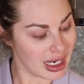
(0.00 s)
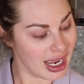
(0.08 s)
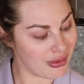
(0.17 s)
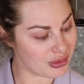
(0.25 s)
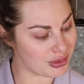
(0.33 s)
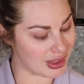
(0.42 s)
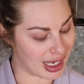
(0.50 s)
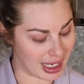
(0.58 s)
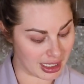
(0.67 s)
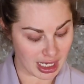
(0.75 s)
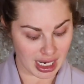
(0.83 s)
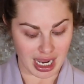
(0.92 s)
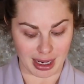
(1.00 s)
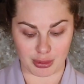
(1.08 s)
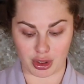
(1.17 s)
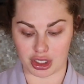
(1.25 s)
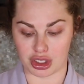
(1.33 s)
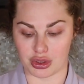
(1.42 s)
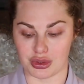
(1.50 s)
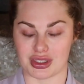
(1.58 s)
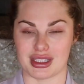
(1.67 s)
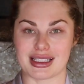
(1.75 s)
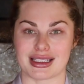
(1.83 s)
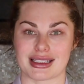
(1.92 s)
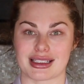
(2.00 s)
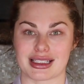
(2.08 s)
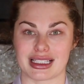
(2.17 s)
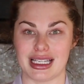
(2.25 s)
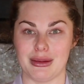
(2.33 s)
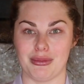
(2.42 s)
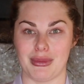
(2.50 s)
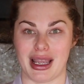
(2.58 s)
After that, I'm going to use the sleep